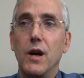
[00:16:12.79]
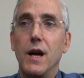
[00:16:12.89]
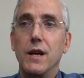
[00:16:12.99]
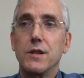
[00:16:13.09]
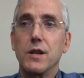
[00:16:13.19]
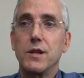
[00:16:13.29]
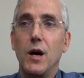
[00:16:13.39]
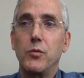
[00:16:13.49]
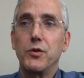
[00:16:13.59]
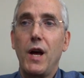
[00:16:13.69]
and it's a
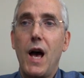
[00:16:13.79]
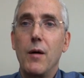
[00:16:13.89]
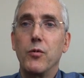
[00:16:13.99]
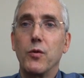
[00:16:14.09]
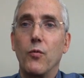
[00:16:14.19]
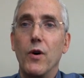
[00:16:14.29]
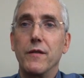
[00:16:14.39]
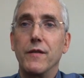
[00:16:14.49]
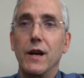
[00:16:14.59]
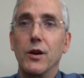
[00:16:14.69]
double tap with
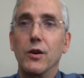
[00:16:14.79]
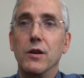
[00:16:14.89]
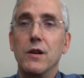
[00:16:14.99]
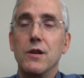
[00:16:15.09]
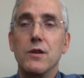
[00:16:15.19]
one finger.